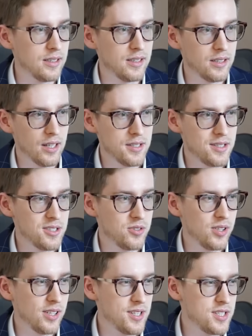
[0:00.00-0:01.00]
Doesn't
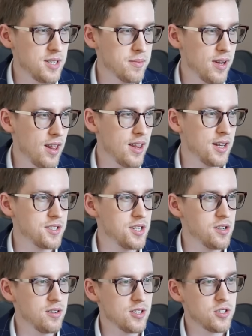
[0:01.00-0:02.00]
really seem anything
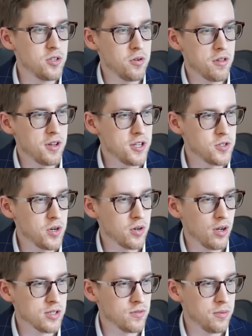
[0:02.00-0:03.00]
serious. Two of these
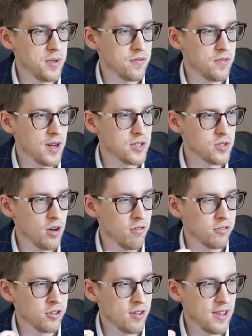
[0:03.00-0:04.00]
recalls will be fixed
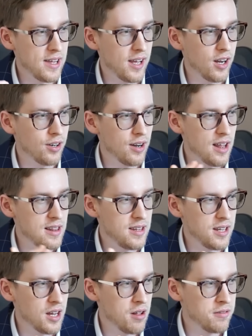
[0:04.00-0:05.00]
over the air, and
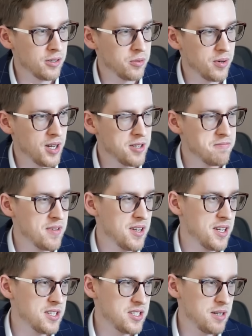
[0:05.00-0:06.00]
the other one
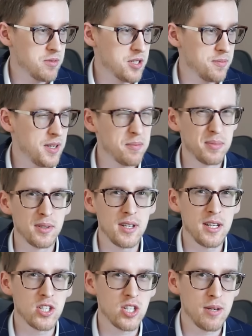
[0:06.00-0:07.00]
seems to be
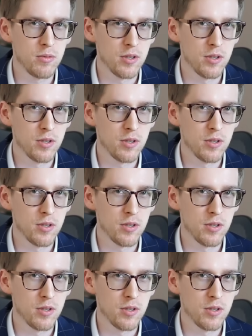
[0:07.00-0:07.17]
pretty cheap to